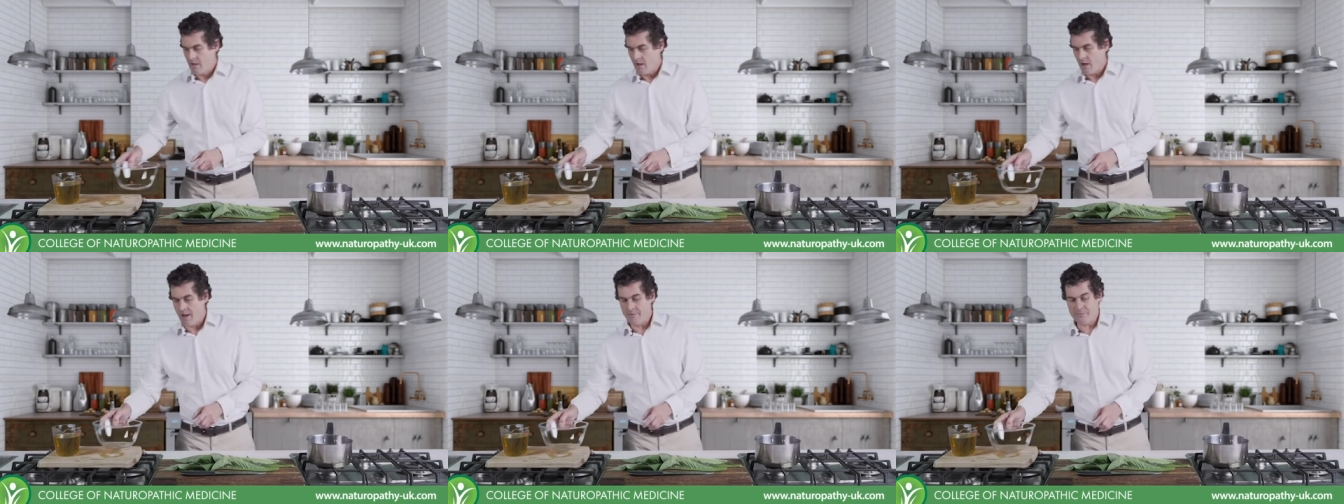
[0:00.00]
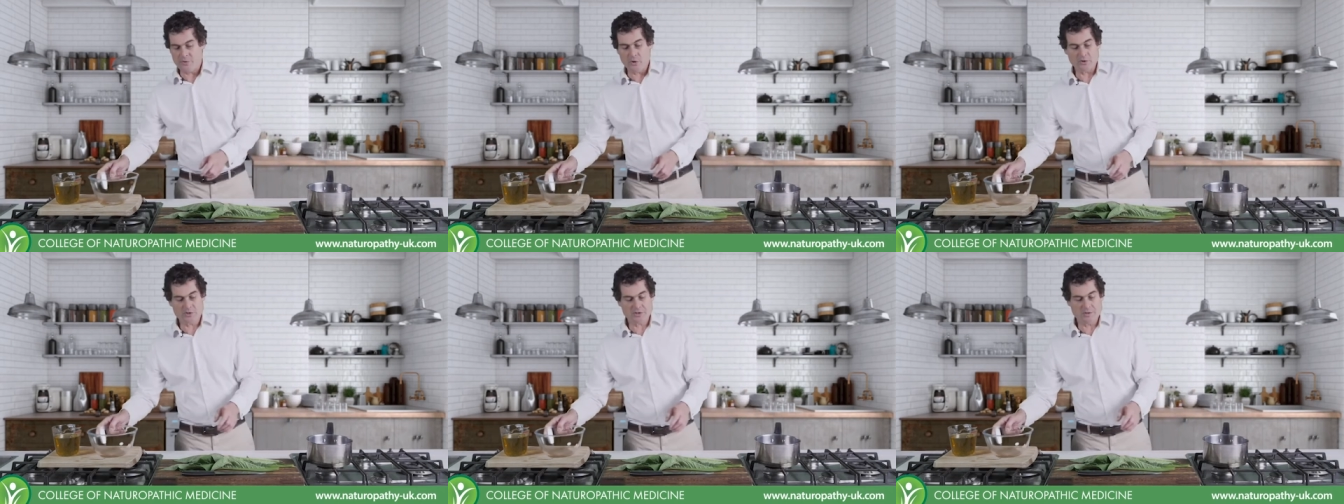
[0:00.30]

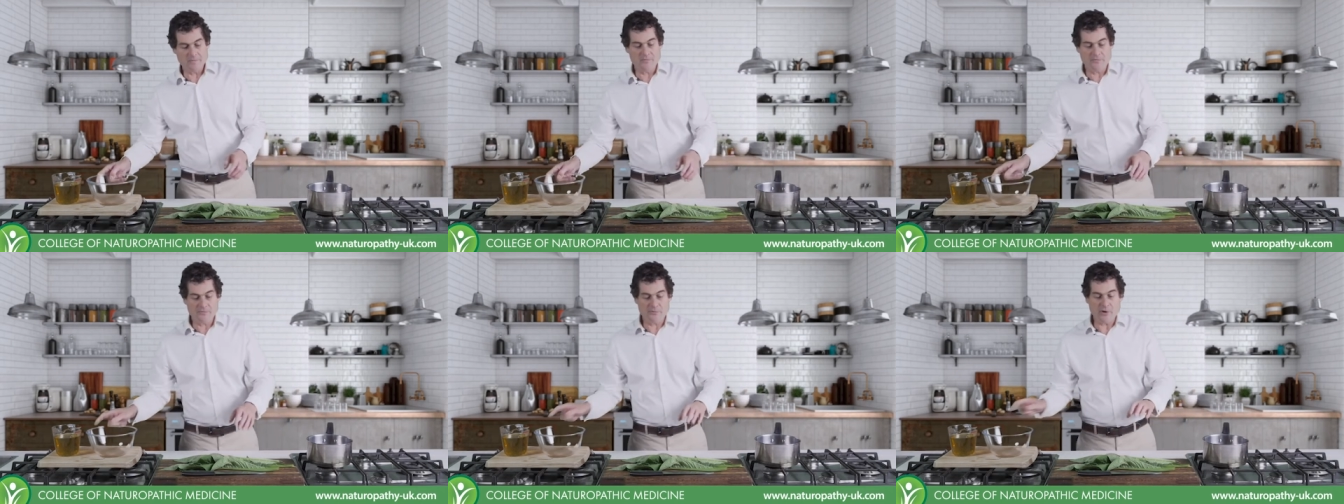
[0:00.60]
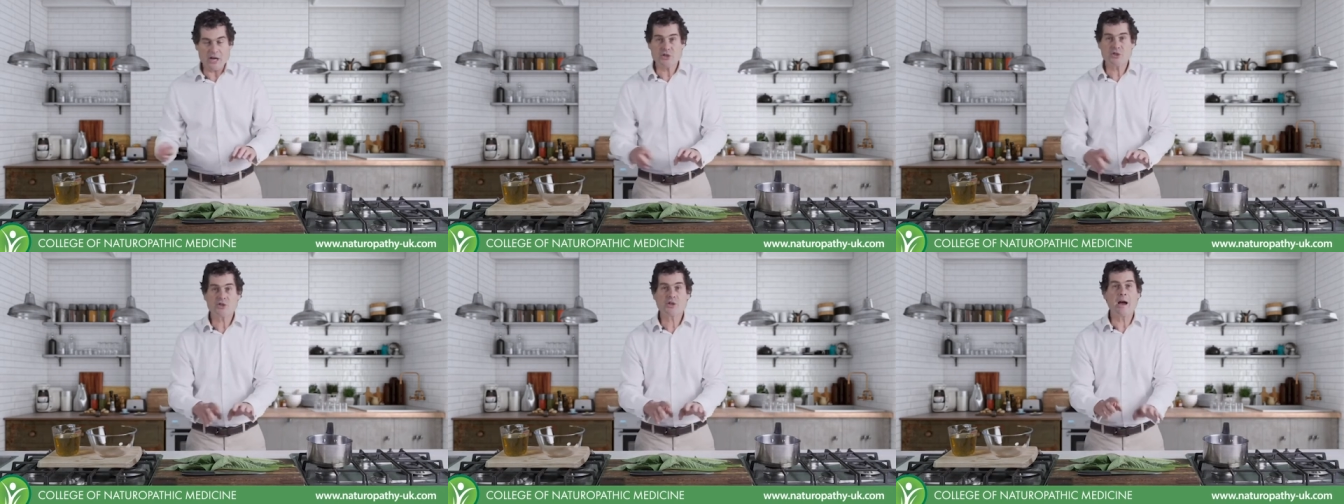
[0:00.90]
I've got some
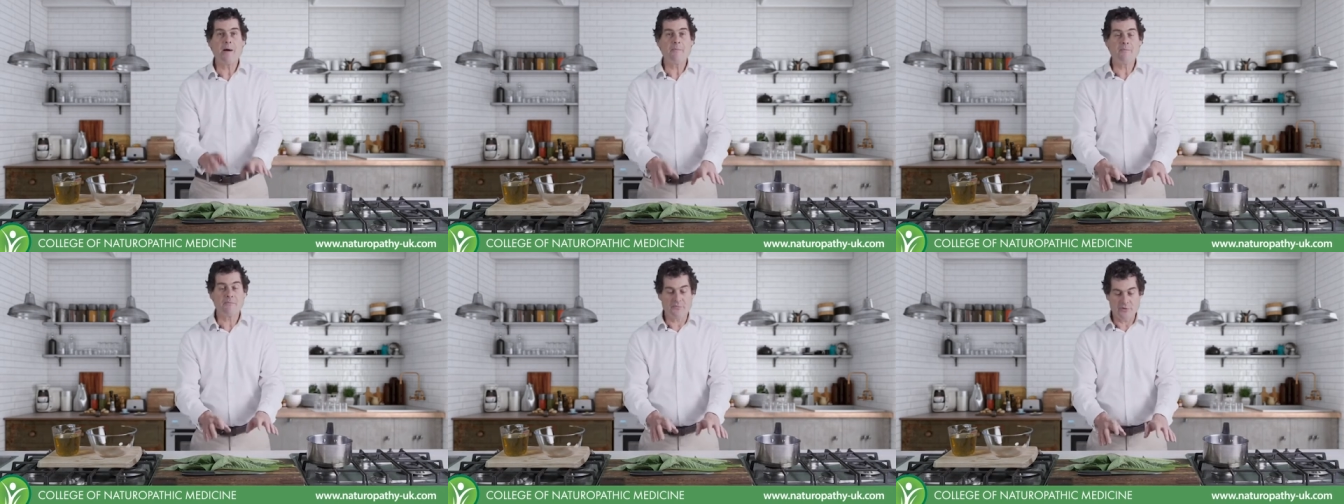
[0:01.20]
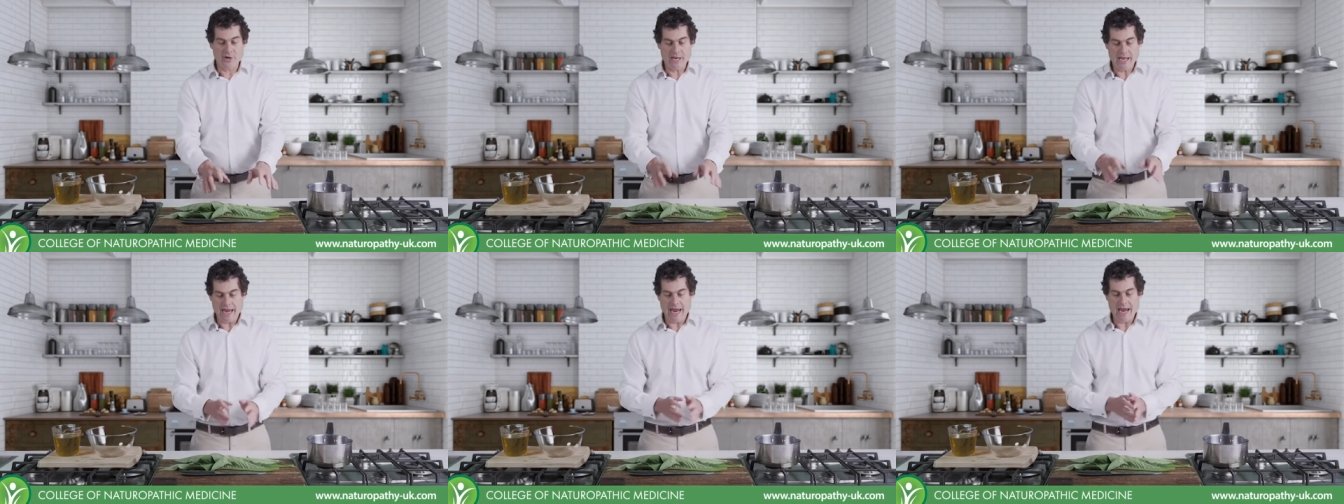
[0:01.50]
fresh
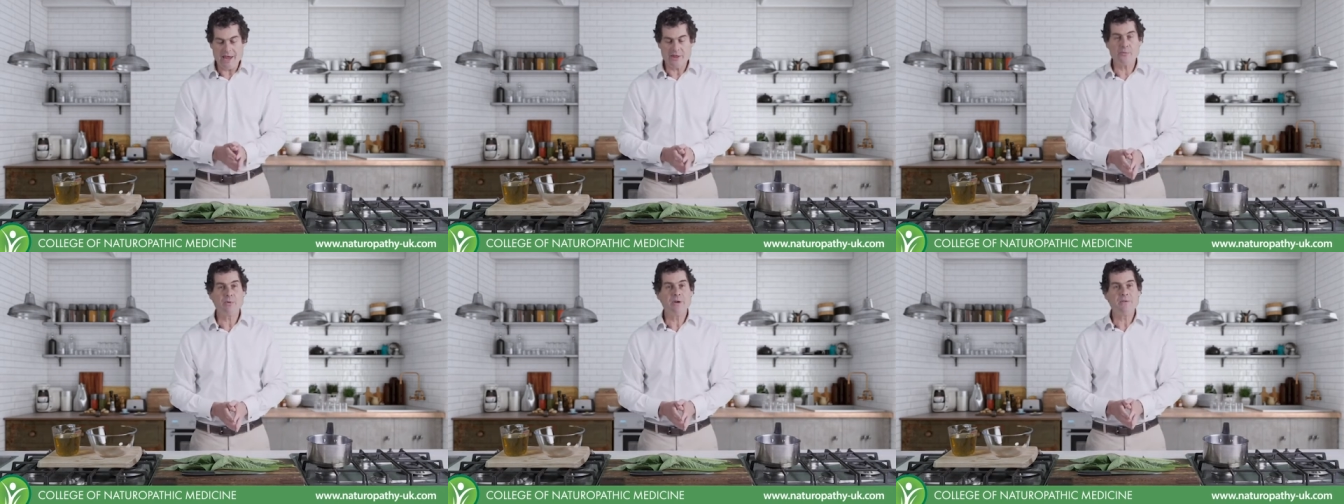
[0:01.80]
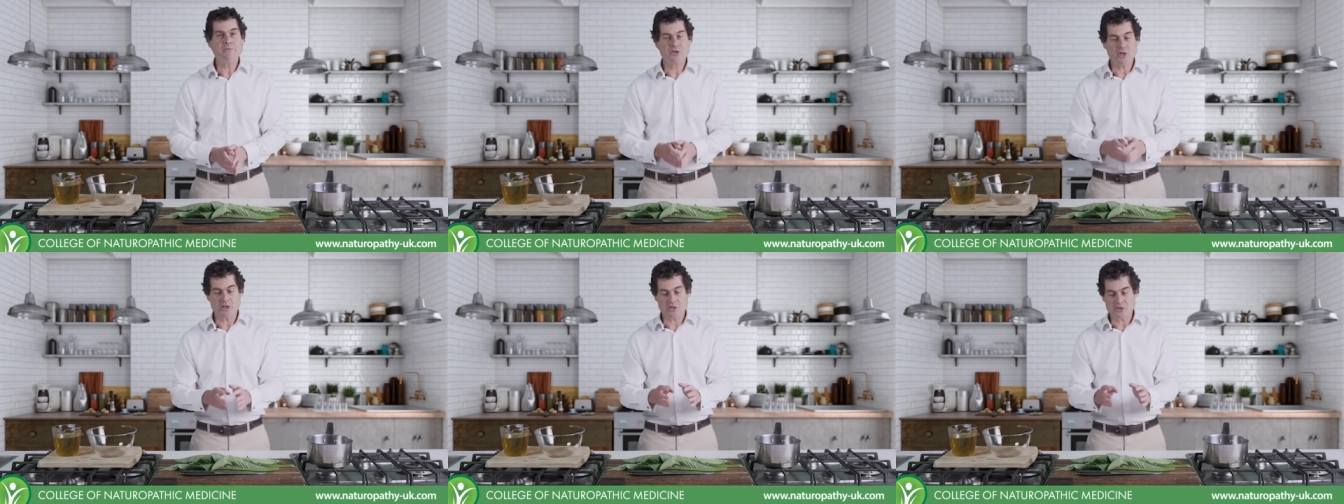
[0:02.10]
comfrey here that
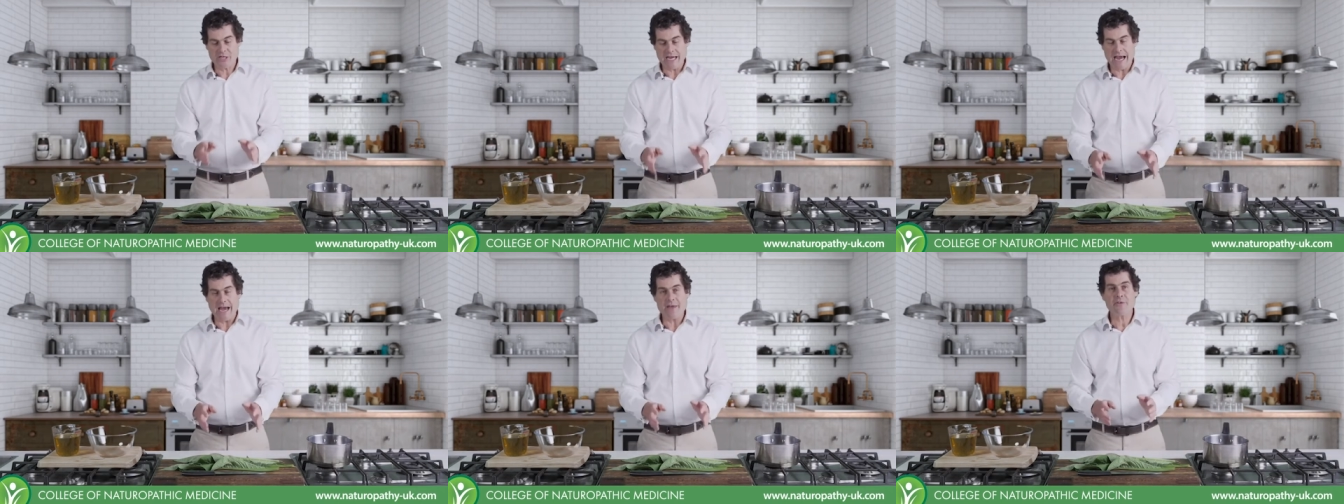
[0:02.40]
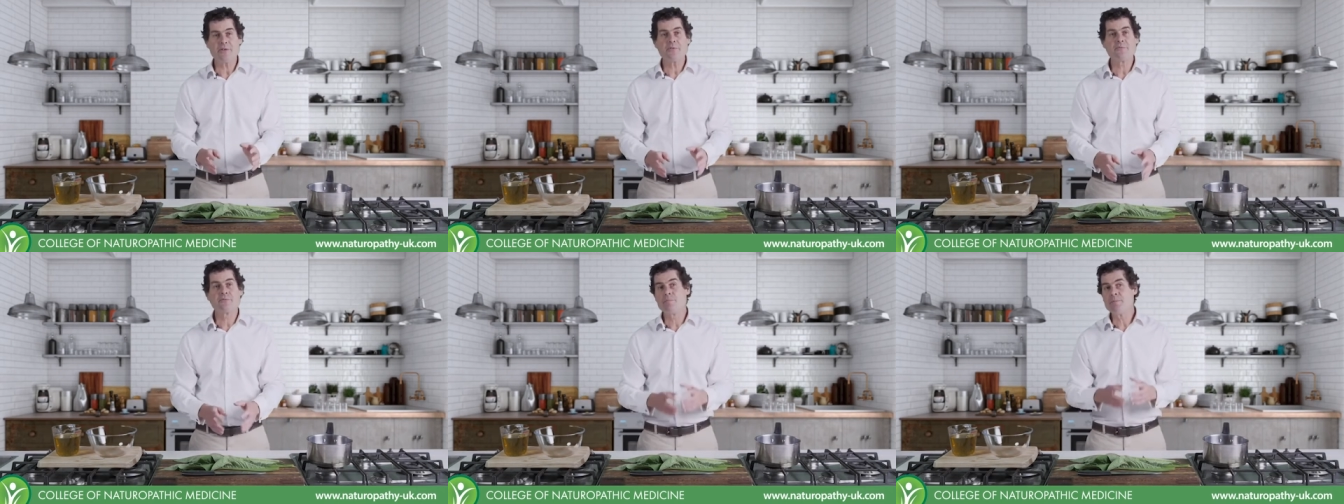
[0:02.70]
we've just
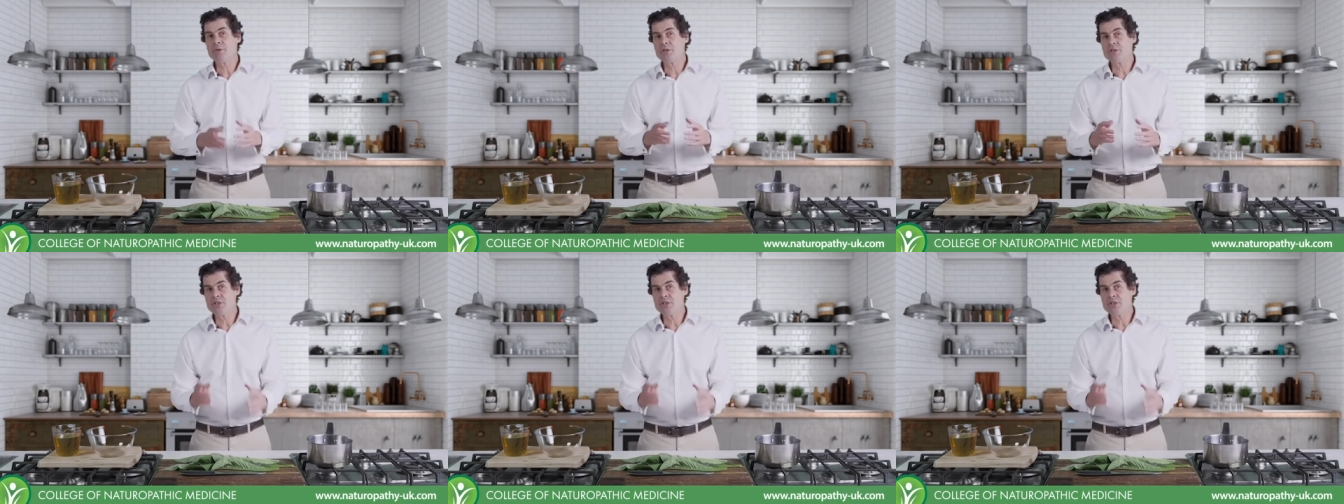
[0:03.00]
gathered from the